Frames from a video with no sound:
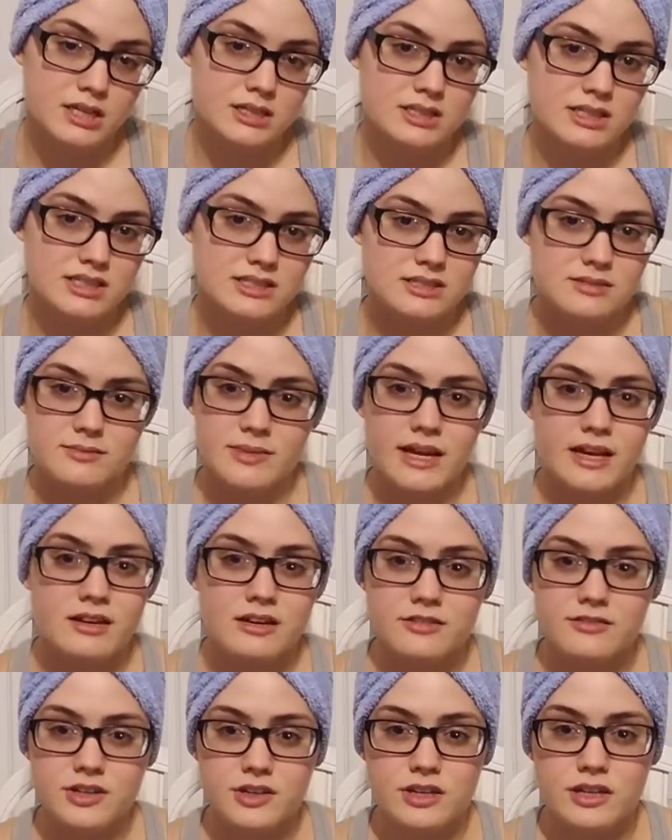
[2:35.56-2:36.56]
doesn't
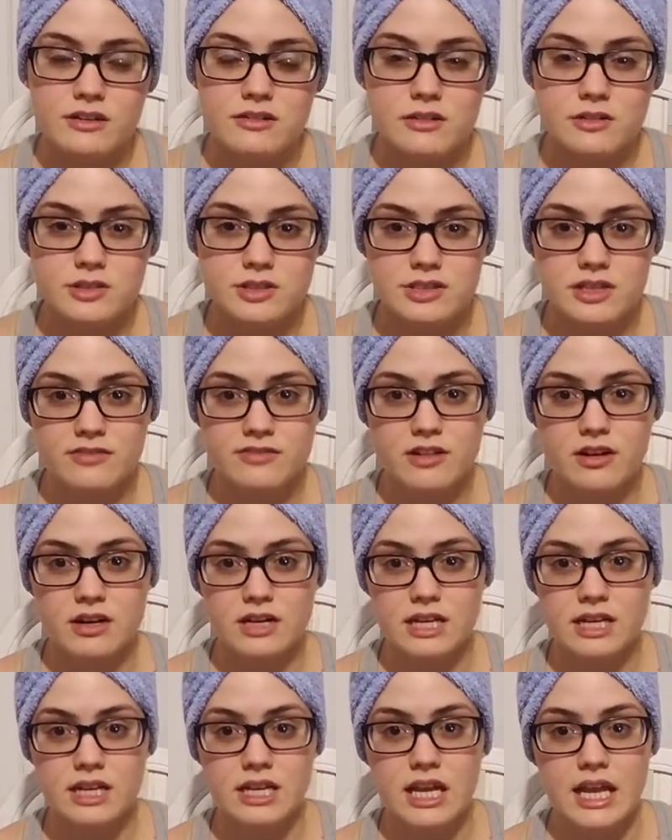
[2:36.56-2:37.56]
matter if you get gross stuff
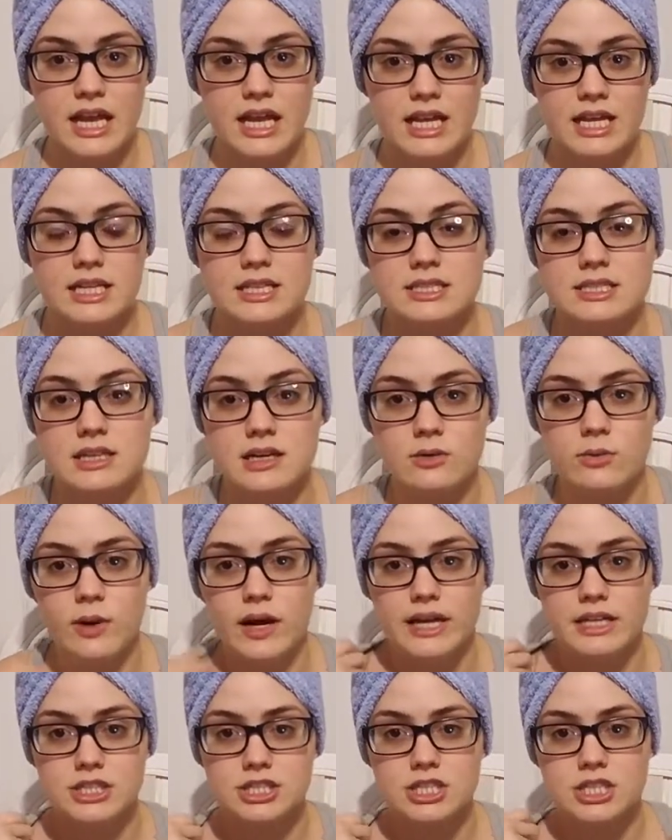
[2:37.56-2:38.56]
on it, and a
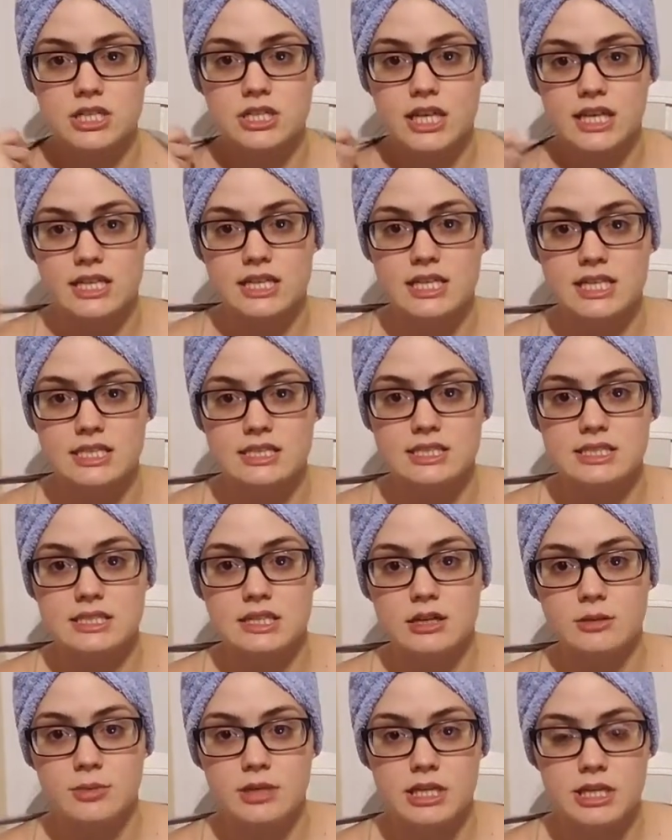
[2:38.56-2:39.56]
wide shirt like this is
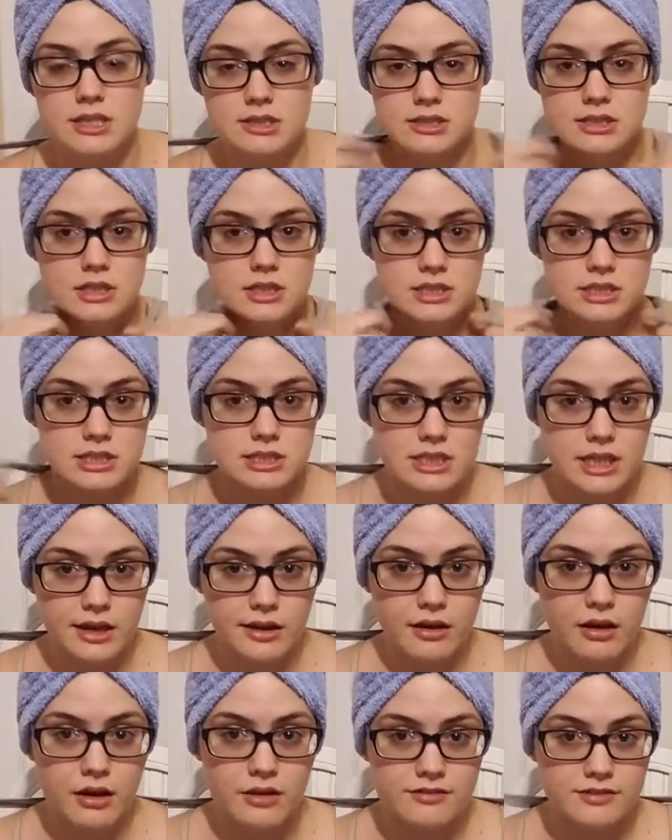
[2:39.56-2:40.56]
going to be easier to
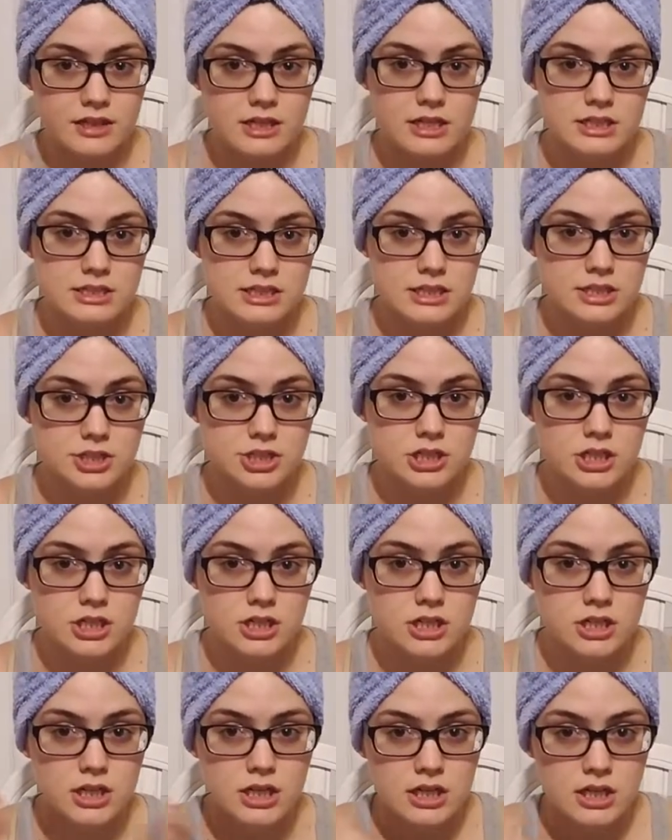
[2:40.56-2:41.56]
take off than a
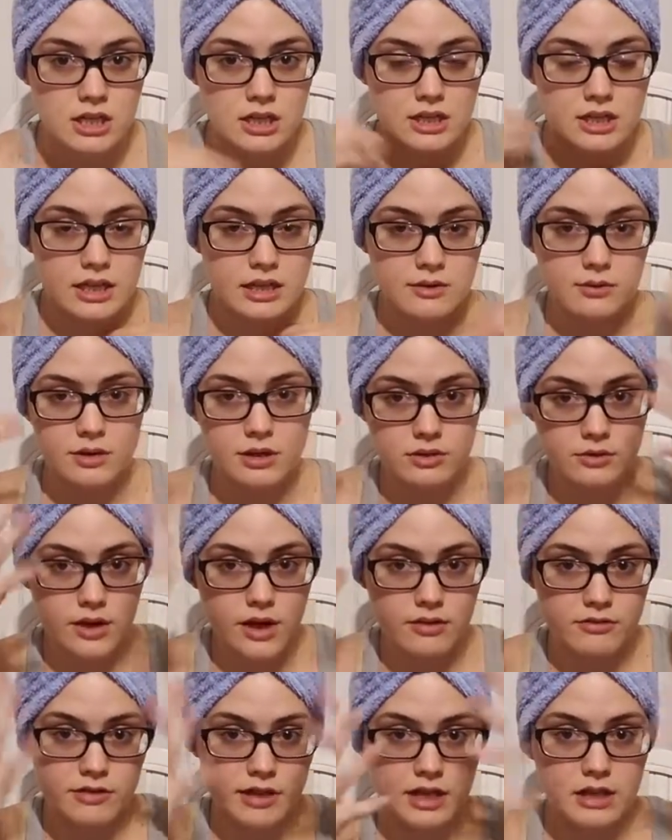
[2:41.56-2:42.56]
t-shirt, like when you
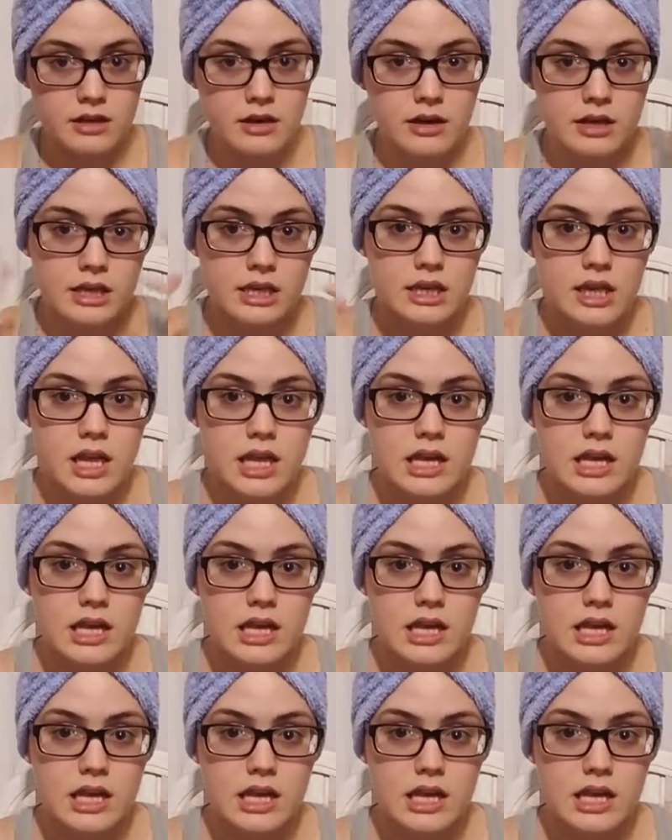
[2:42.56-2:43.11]
have like gunky